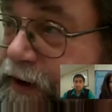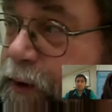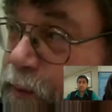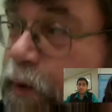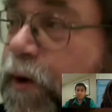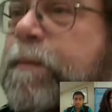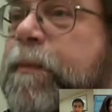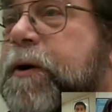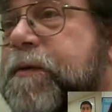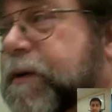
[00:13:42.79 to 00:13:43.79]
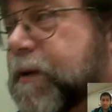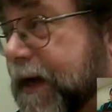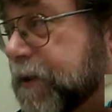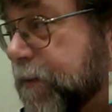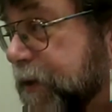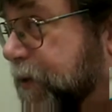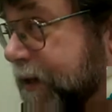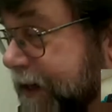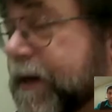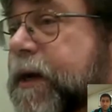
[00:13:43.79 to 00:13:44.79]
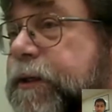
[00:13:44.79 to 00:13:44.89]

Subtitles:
feel more a part of the class community.